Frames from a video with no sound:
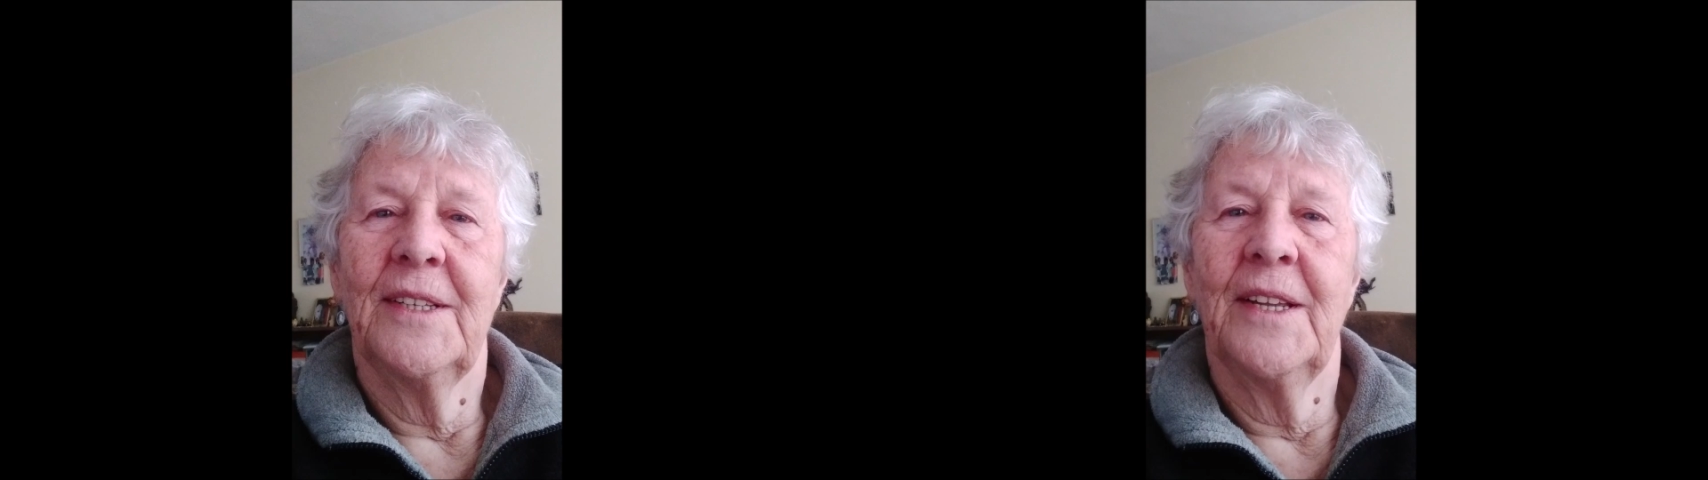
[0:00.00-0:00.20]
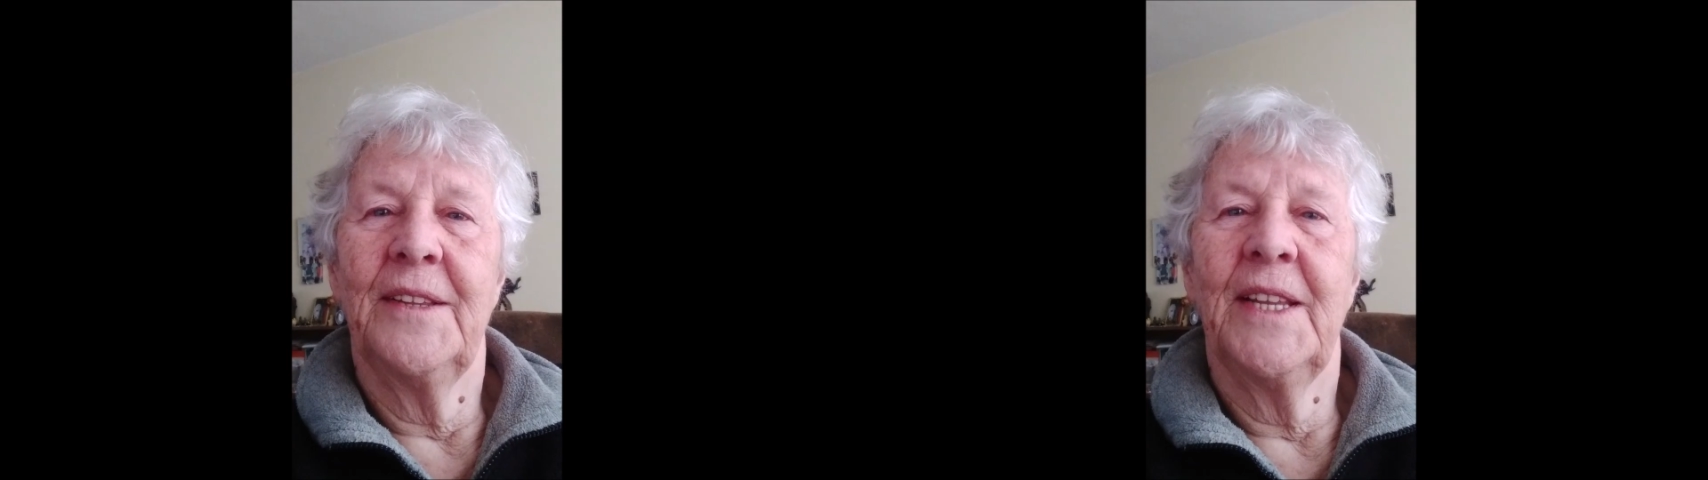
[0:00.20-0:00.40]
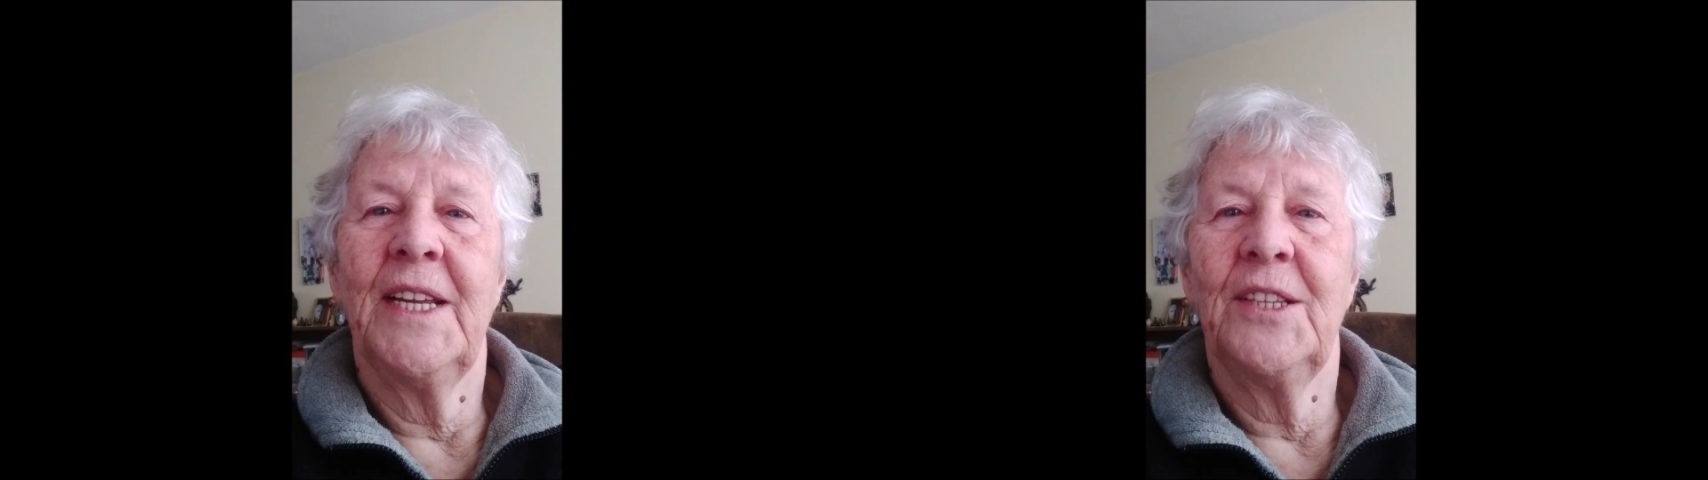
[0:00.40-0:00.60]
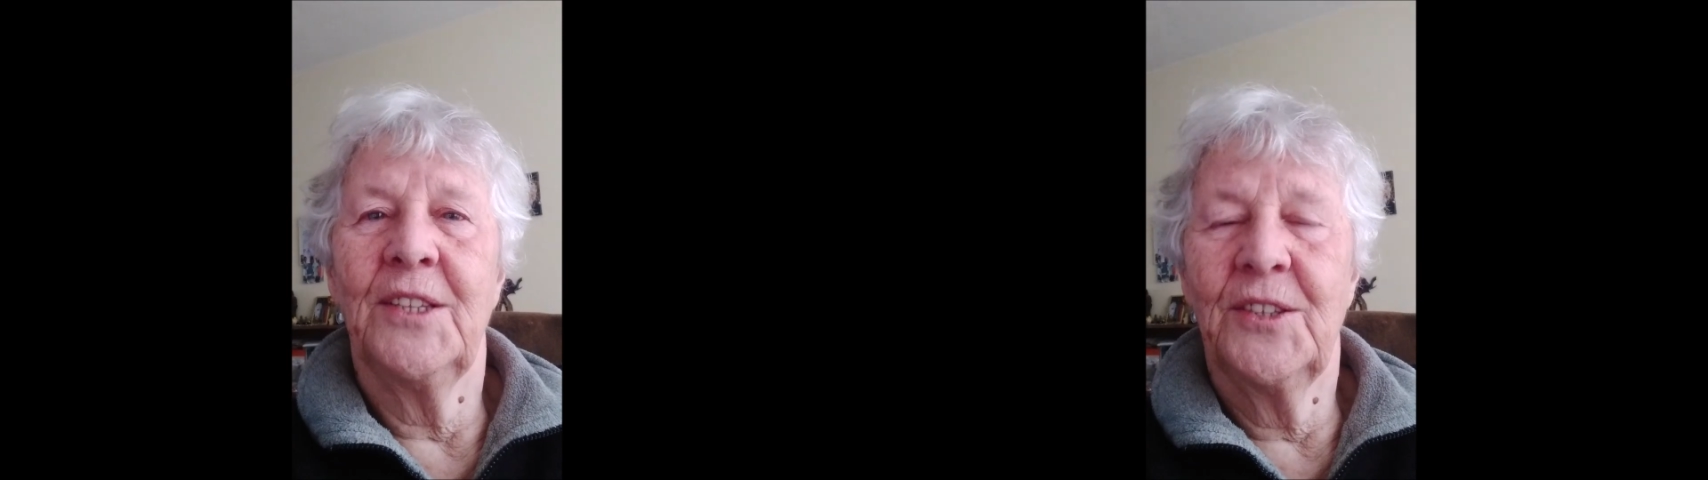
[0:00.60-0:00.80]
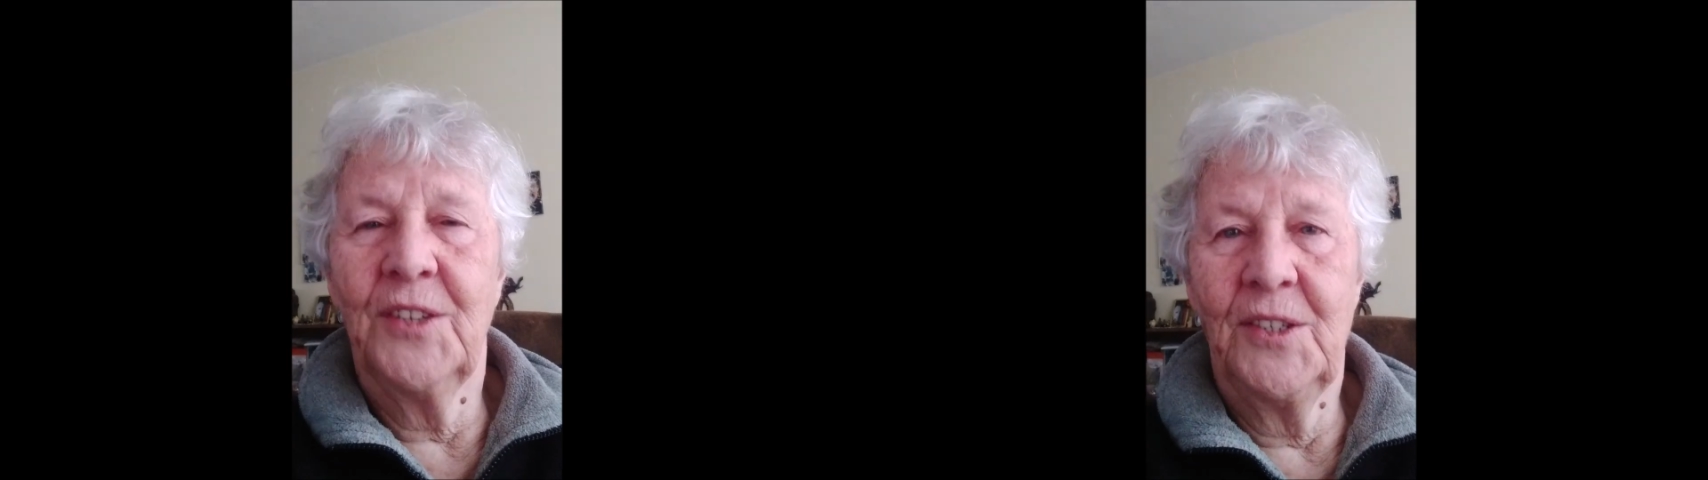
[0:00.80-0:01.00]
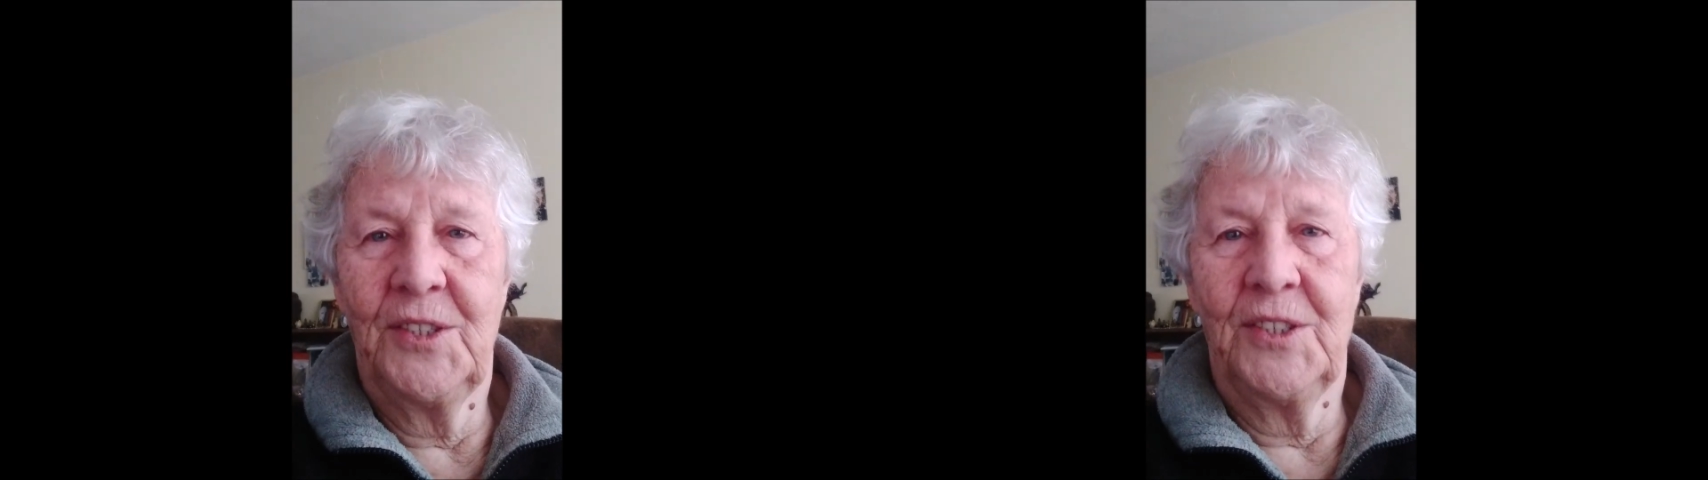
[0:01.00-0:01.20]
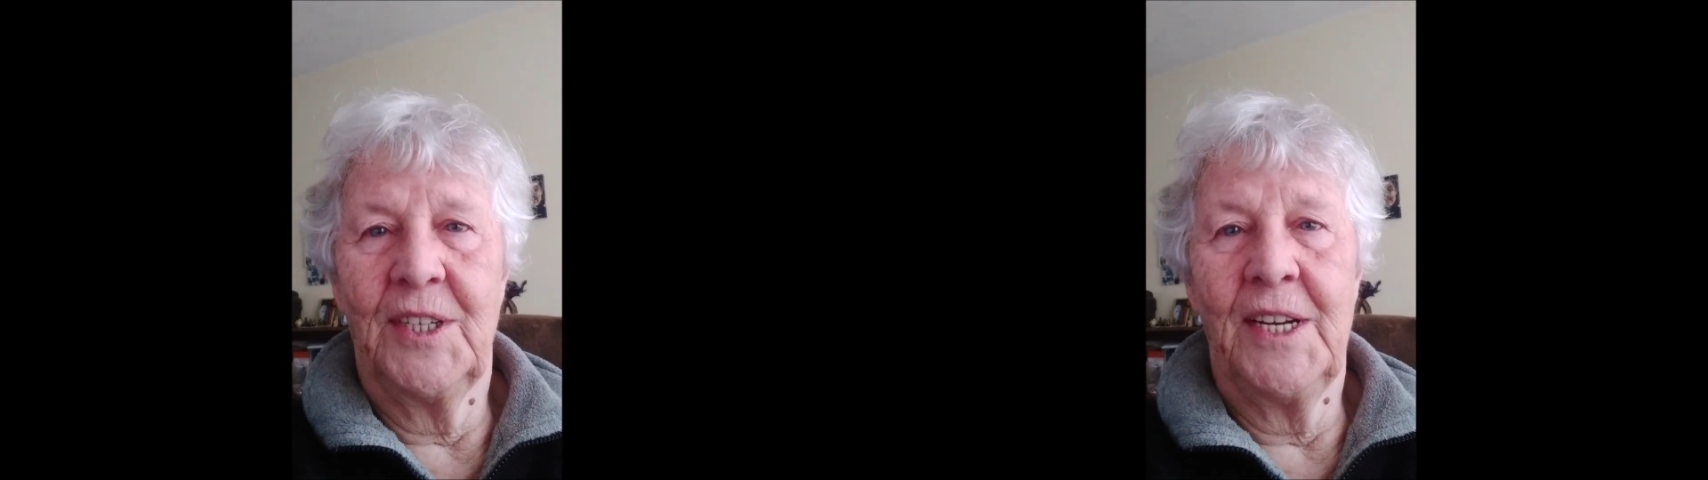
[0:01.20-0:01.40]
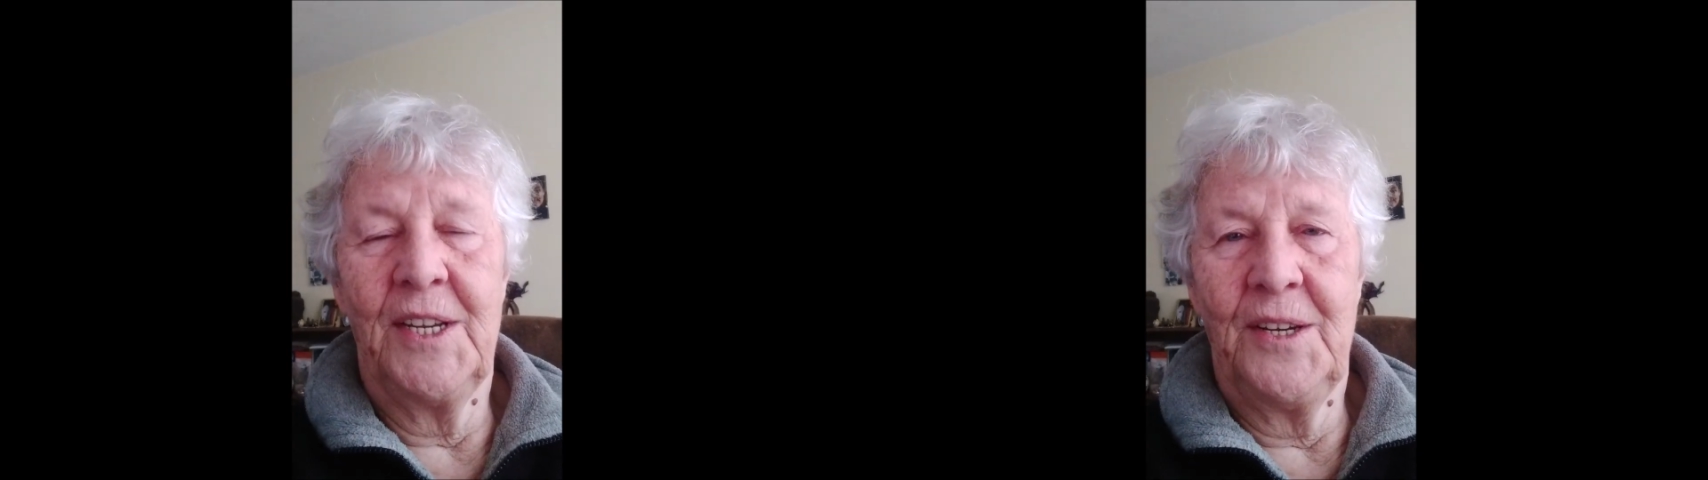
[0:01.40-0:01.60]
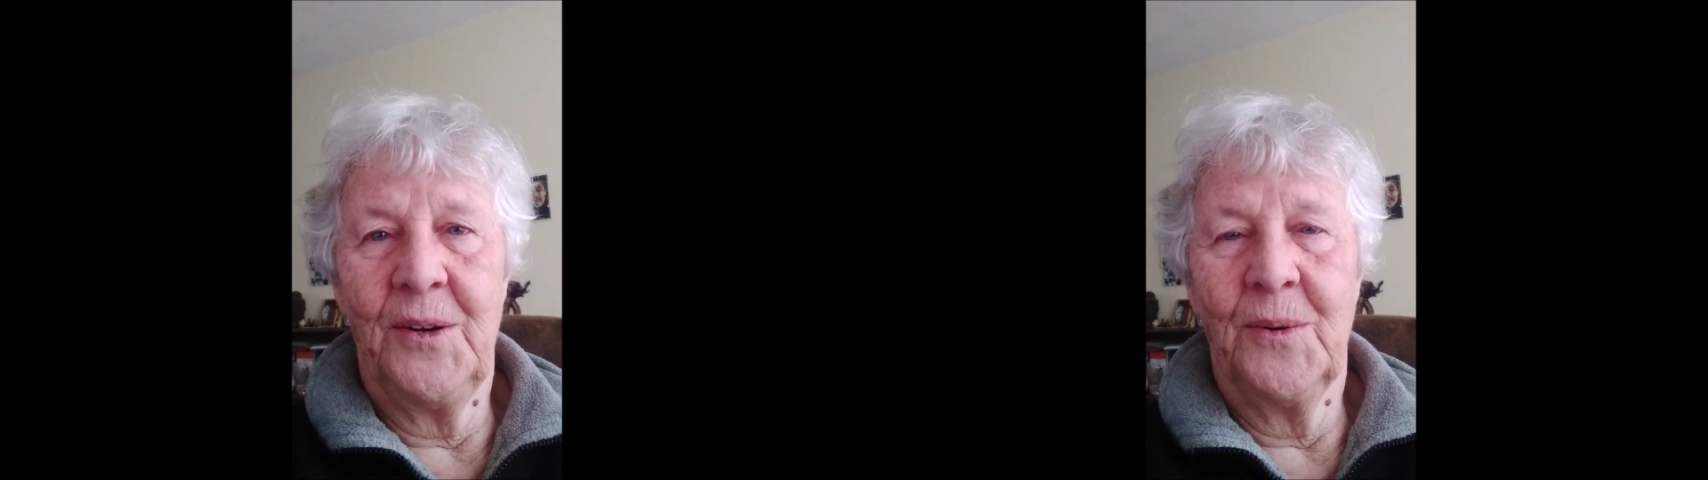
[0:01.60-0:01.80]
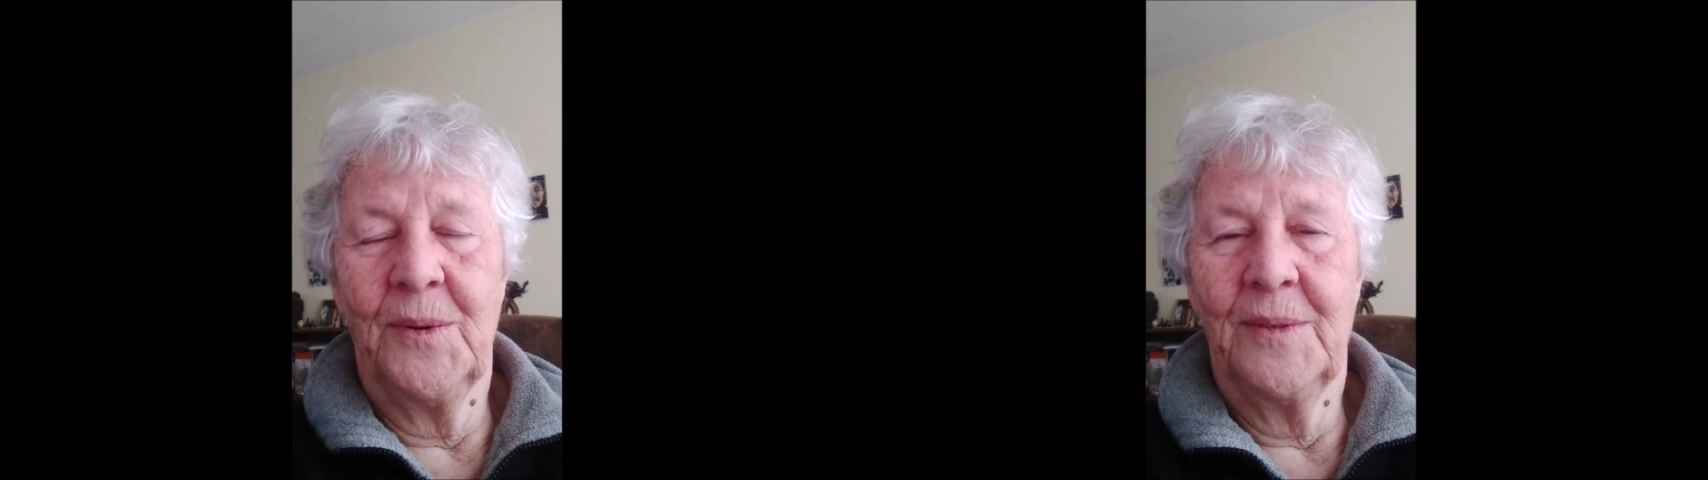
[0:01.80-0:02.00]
that they touch in you.